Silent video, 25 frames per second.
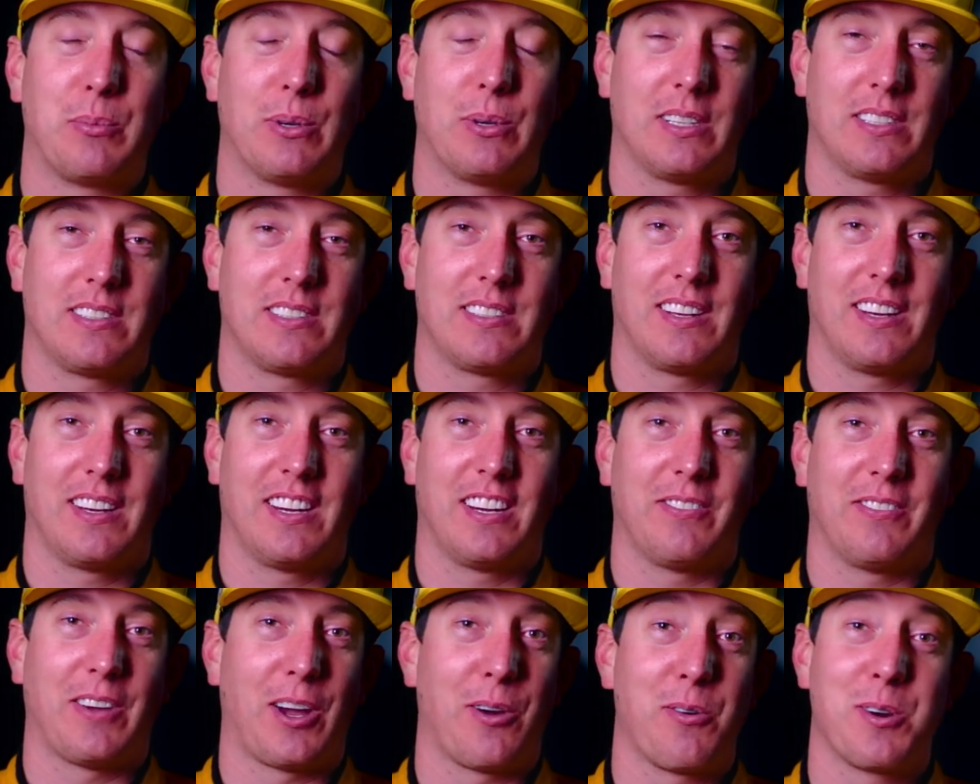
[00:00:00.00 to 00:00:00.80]
but
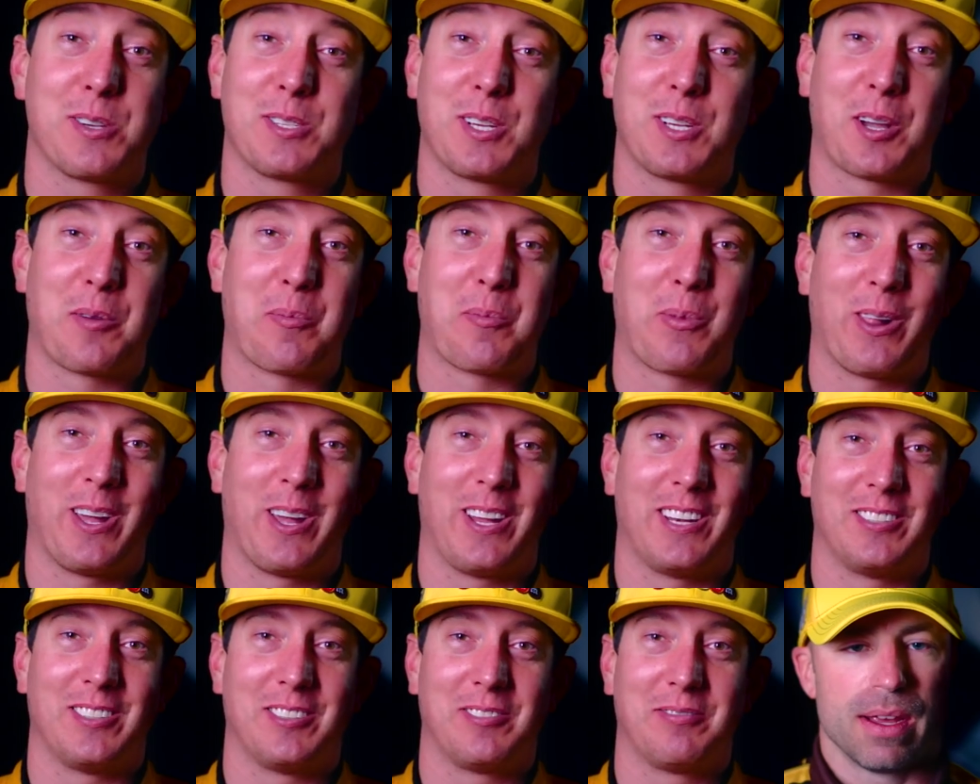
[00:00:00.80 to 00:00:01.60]
um, I wasn't
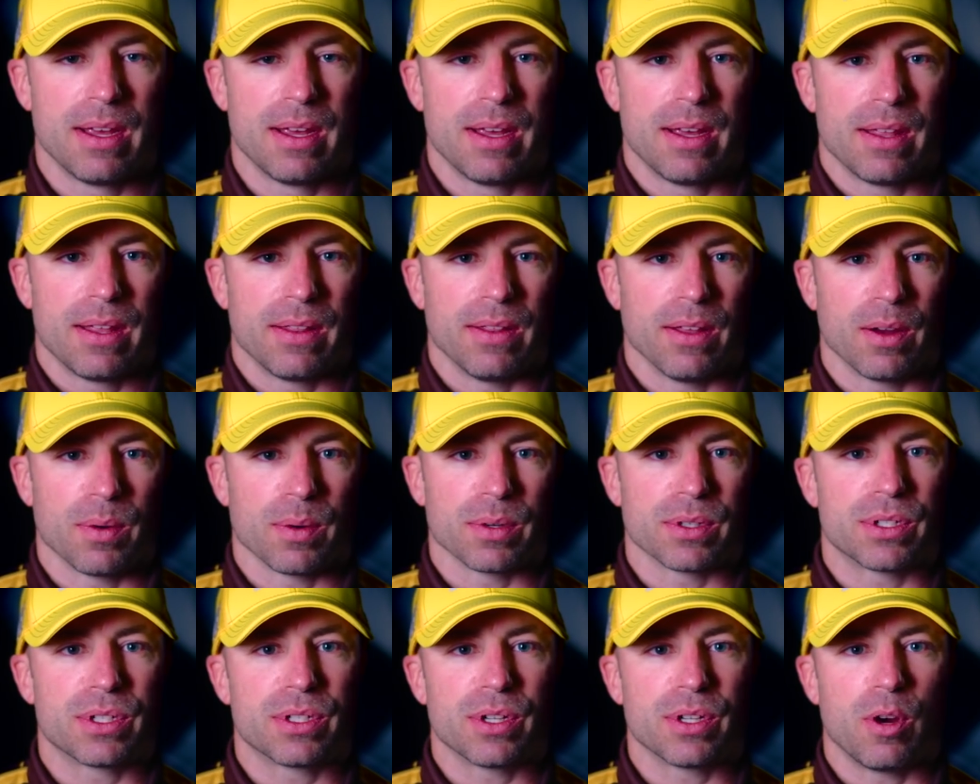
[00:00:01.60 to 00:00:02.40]
complaining. There
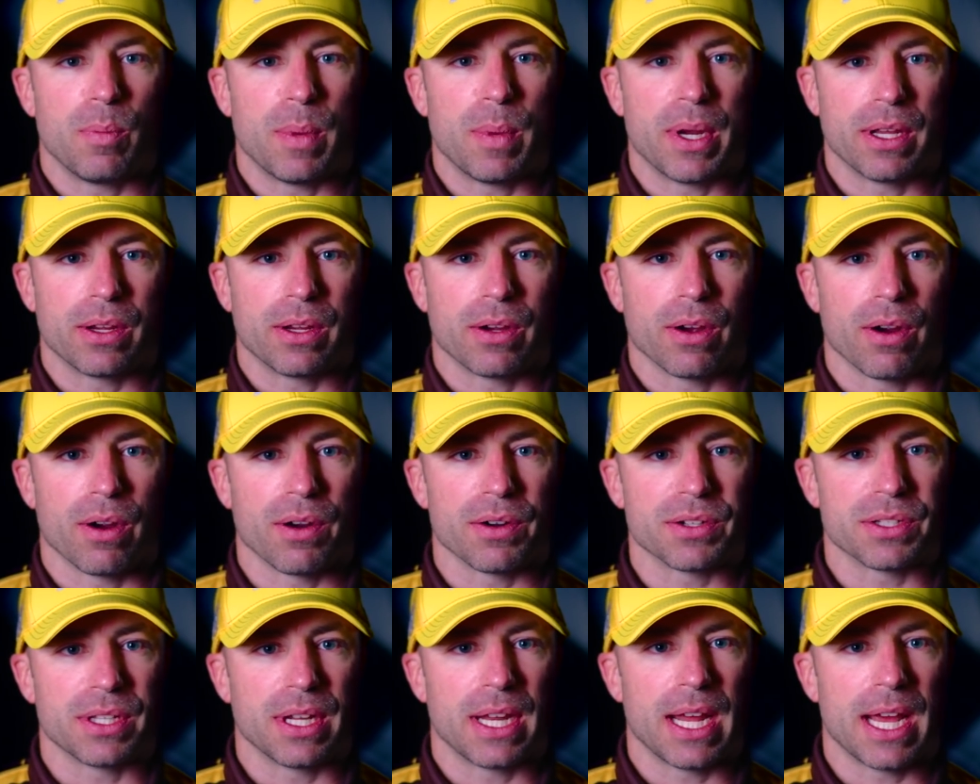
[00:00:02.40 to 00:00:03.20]
were so many
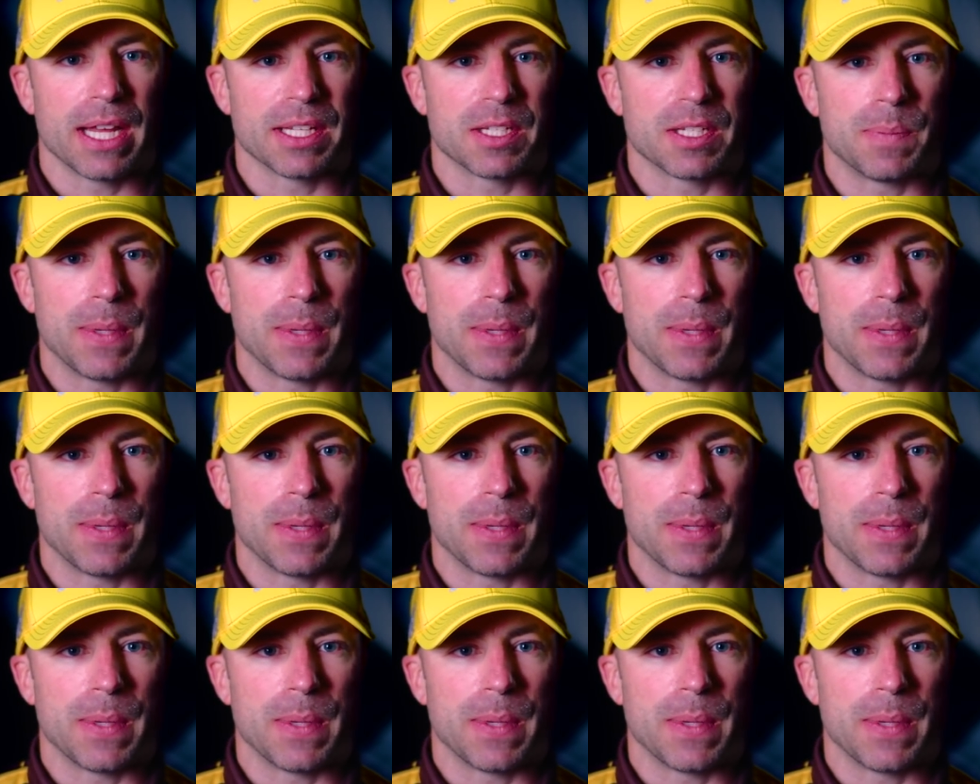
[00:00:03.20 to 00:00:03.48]
cars that had